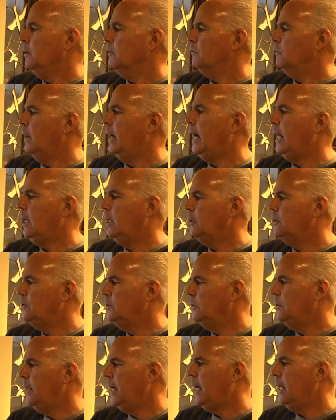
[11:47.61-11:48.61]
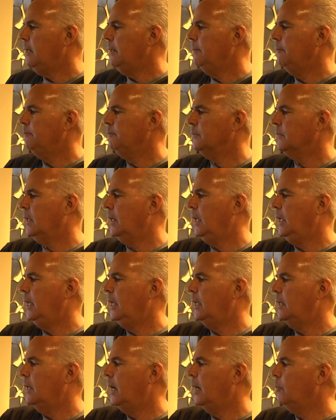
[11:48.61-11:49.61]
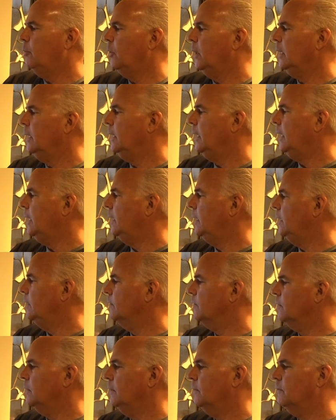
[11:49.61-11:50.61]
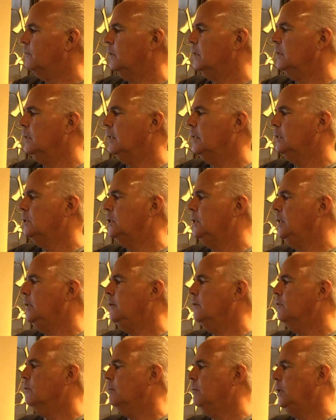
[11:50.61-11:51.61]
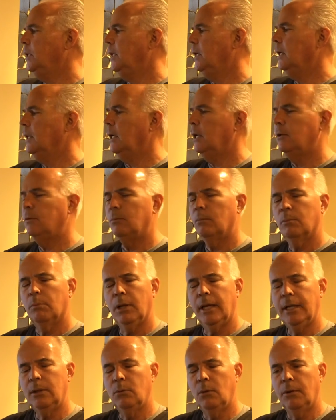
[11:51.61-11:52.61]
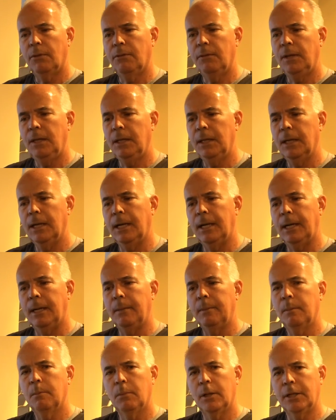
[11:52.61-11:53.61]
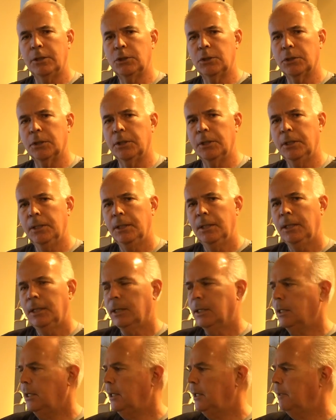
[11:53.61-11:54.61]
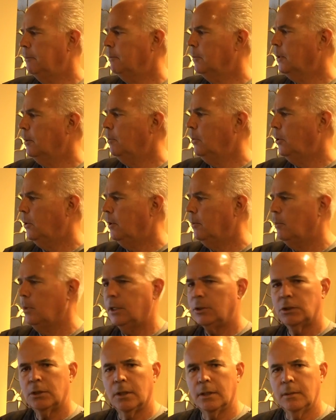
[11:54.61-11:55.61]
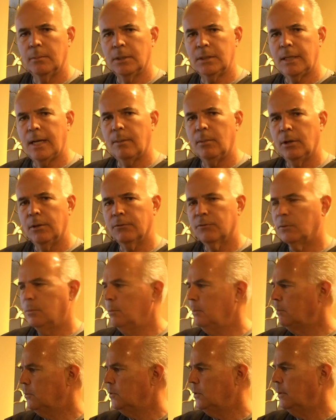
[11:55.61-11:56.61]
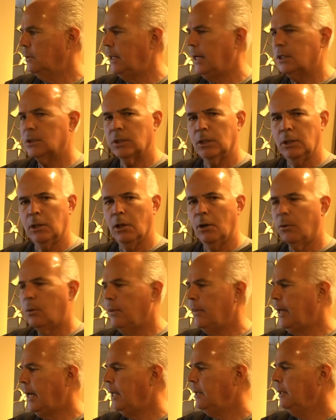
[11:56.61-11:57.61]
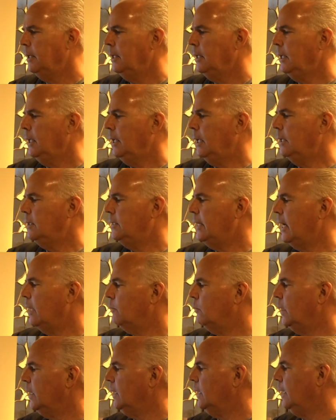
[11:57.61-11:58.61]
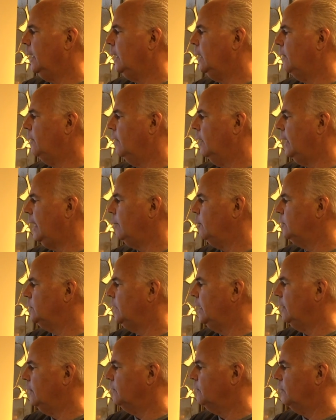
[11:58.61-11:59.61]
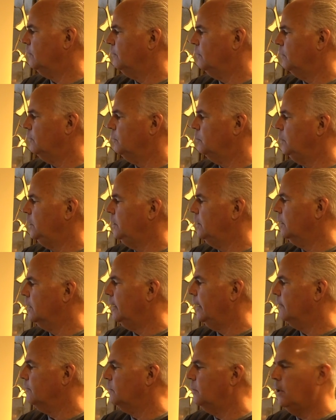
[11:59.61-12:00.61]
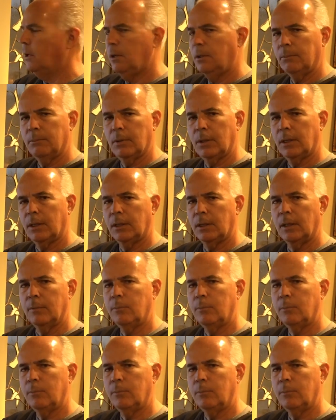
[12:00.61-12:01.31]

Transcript: So how did it do that? It upregulated insulin signaling genes, meaning it played with the uh, blood sugar um, component of blood sugar metabolism to actually lower that. It downregulated the lipogenesis. This would be your cholesterol uh,